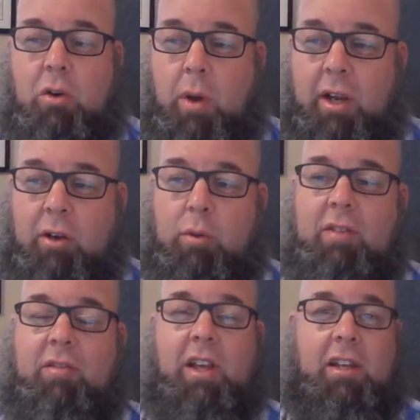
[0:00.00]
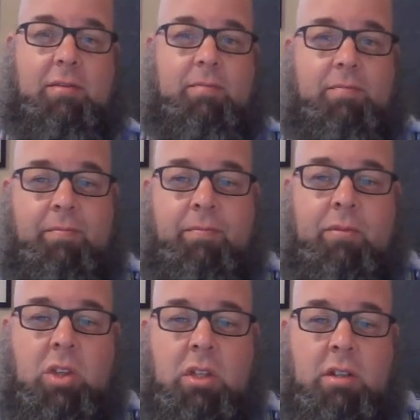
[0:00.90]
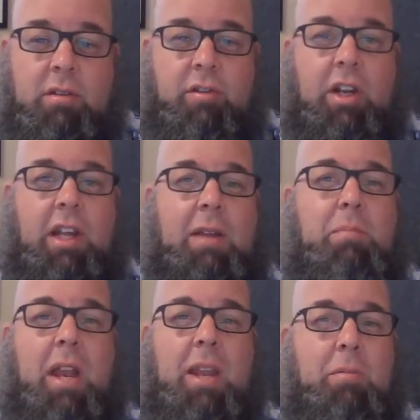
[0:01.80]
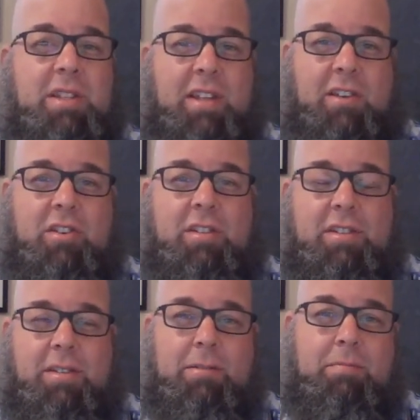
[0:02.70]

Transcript: away grieving, for he had many possessions.